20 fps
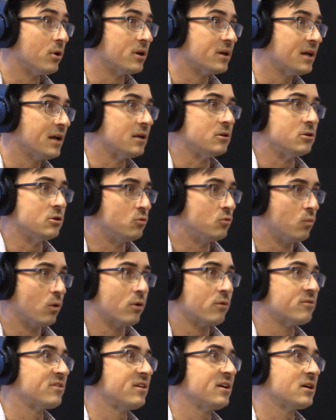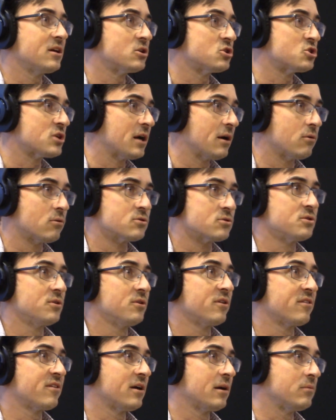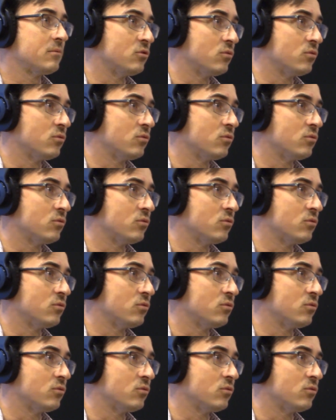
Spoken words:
But again, you weren't taking showers all the time.